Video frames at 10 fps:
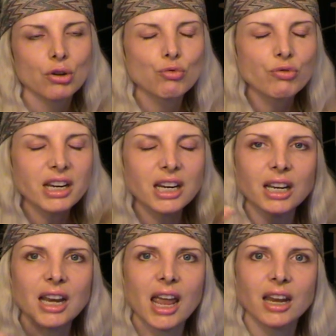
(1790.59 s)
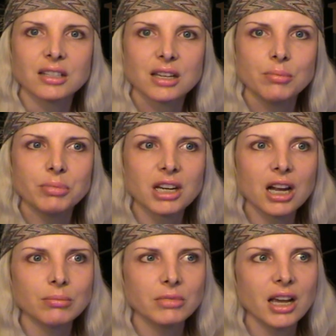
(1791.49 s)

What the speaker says: reconnect and become,